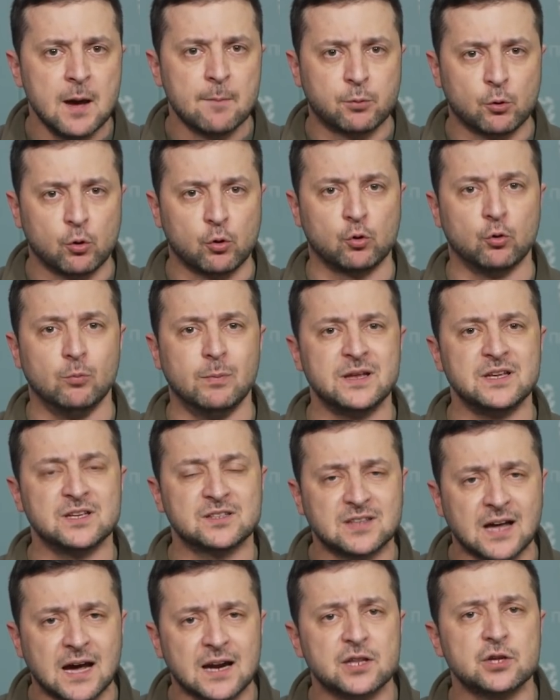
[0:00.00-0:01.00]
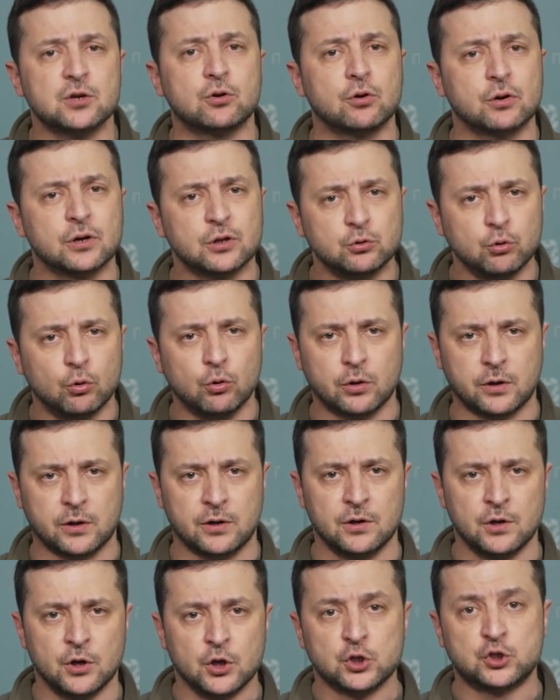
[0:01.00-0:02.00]
And we have heard the promise
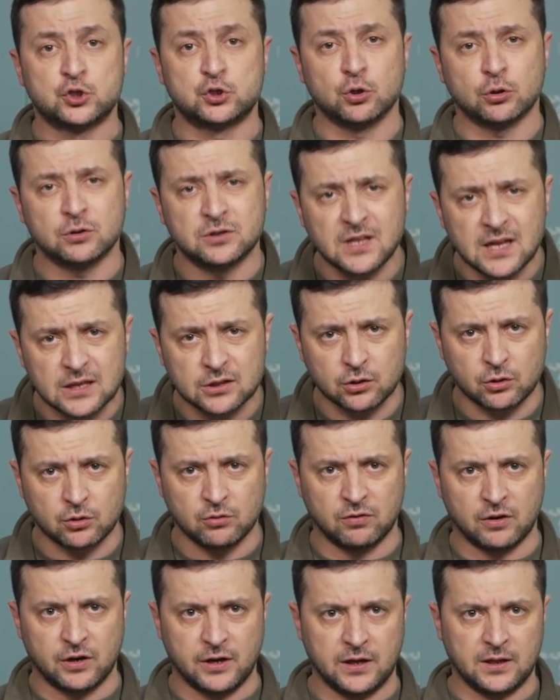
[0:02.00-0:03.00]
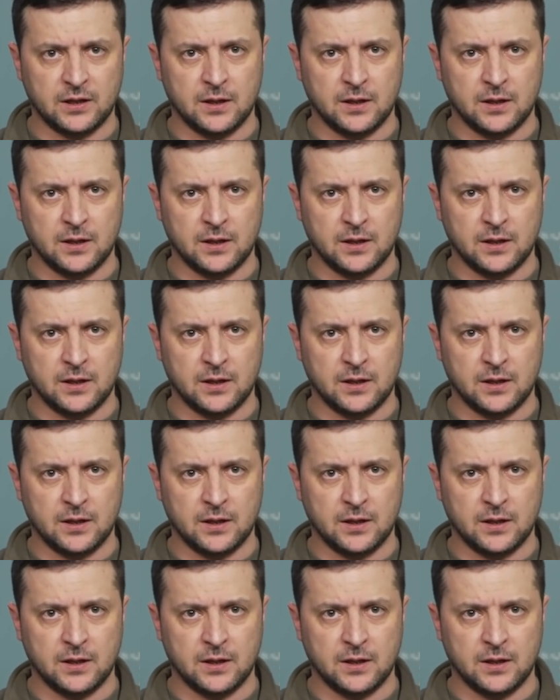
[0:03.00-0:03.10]
that there will be